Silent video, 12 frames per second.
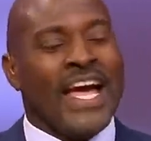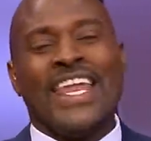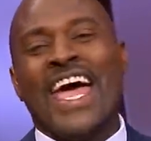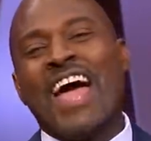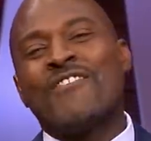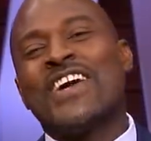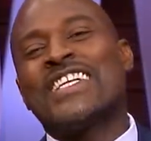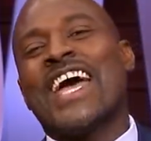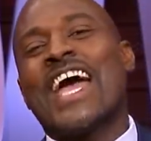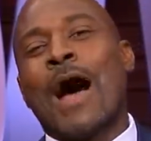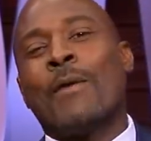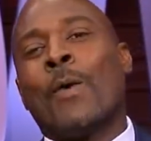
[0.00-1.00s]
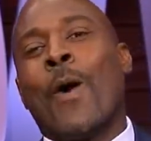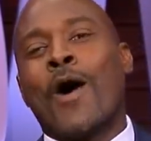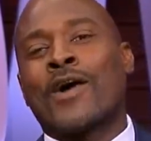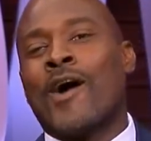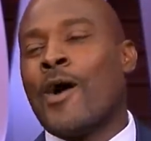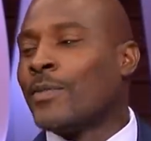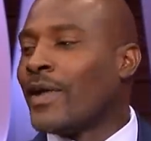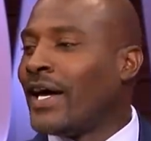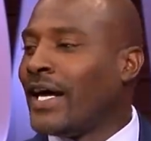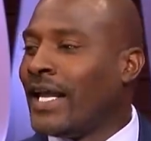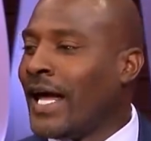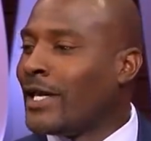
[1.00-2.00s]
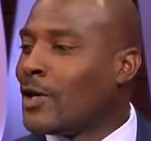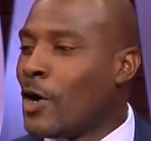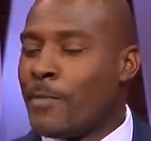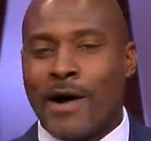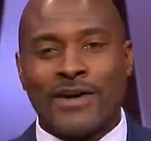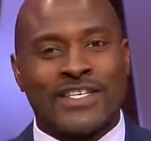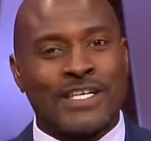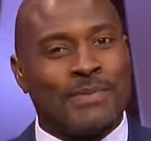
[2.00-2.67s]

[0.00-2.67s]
glass. And every day I would walk home like, it ain't no emergency,